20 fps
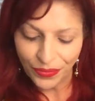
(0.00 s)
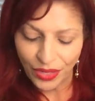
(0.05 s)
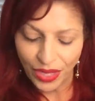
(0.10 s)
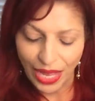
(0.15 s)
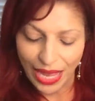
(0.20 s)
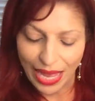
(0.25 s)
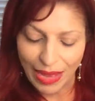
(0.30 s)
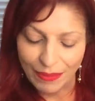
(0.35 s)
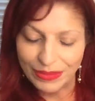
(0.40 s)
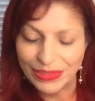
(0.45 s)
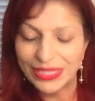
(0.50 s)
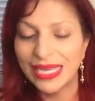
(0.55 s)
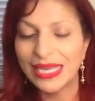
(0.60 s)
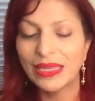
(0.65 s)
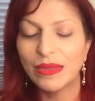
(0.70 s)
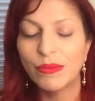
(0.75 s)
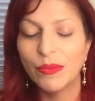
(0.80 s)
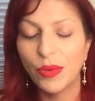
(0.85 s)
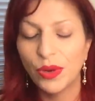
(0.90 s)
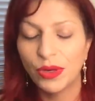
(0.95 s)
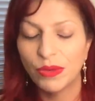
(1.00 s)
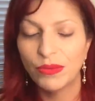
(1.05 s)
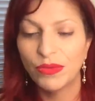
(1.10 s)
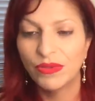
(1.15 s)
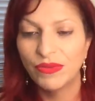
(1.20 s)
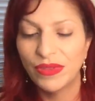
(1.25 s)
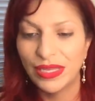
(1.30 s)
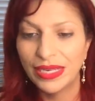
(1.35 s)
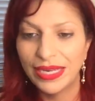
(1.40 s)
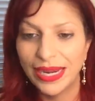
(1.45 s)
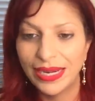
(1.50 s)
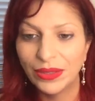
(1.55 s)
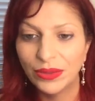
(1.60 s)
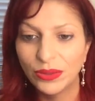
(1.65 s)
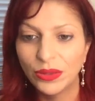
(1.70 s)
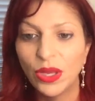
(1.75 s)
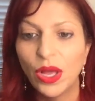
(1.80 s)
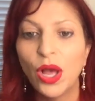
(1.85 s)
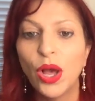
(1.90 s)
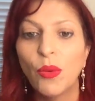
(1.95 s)
down the bottom of the
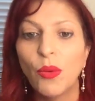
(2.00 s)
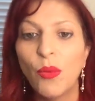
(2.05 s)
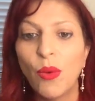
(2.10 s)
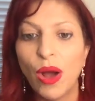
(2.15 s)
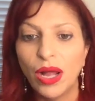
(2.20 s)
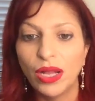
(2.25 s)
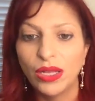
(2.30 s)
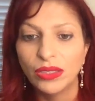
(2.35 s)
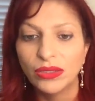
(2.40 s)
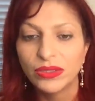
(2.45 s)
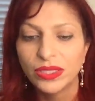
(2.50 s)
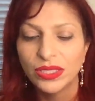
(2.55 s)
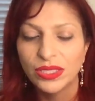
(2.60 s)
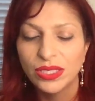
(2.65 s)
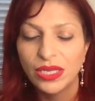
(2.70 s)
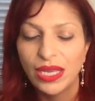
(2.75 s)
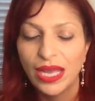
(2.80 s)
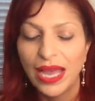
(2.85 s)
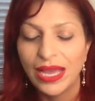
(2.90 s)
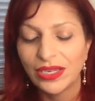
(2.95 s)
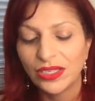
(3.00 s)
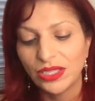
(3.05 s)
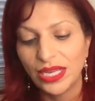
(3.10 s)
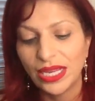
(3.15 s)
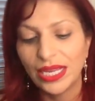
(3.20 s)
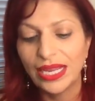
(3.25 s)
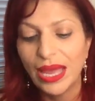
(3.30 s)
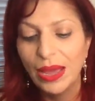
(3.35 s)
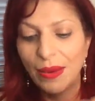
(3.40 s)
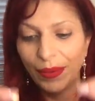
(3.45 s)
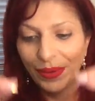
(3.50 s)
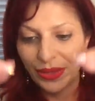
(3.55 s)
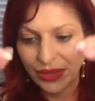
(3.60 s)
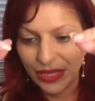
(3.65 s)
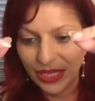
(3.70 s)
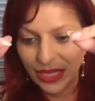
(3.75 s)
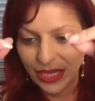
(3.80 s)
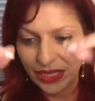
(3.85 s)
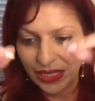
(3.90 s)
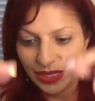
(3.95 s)
needle, whilst actually allowing
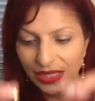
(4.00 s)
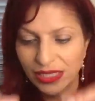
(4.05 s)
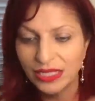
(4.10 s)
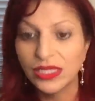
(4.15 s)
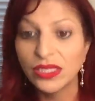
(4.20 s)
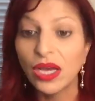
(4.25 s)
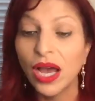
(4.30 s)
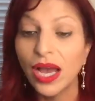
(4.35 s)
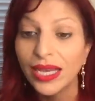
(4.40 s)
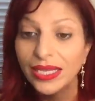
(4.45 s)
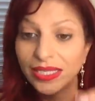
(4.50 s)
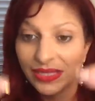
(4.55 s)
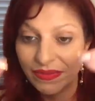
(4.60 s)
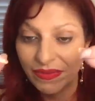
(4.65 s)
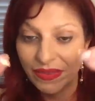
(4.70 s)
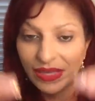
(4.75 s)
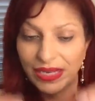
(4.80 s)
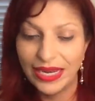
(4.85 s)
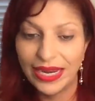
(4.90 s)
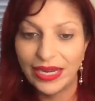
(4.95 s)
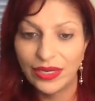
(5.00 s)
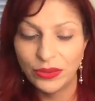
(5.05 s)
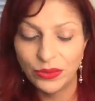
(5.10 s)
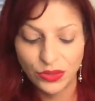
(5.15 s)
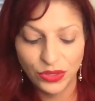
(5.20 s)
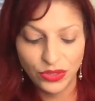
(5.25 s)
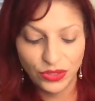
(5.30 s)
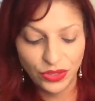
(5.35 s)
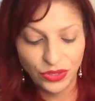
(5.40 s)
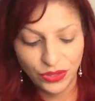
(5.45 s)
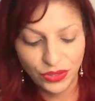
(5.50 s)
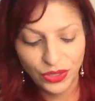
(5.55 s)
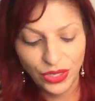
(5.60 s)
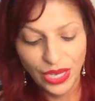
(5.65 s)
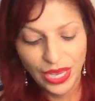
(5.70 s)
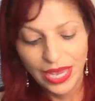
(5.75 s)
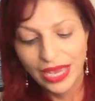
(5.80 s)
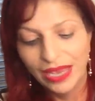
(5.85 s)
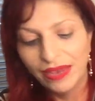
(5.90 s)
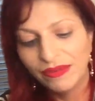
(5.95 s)
the sides of the needle. So that
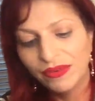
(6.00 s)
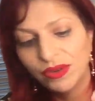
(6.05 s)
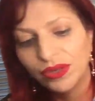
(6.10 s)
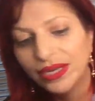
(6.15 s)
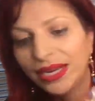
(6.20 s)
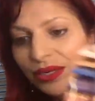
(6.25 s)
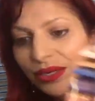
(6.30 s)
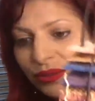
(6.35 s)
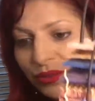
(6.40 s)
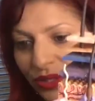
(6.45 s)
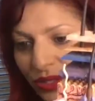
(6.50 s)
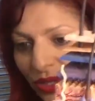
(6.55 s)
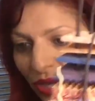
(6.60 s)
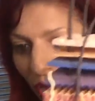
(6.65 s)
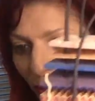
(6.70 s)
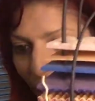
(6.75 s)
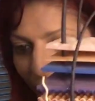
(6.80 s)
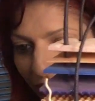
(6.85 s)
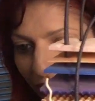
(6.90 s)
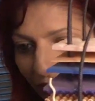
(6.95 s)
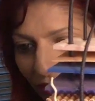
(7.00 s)
if your needle's going,